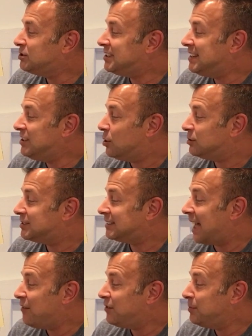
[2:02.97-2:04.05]
niños
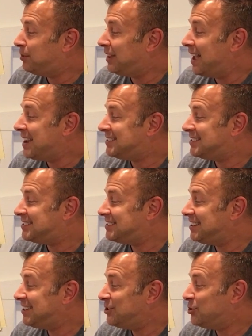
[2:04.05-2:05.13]
laugh and play to
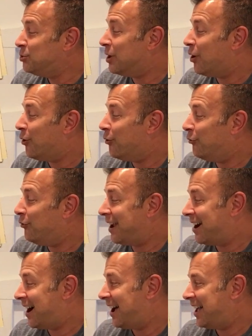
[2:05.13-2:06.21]
see una
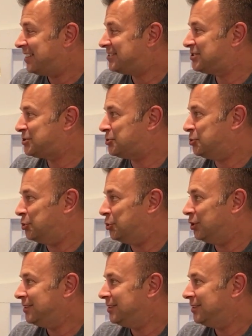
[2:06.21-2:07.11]
oveja at school.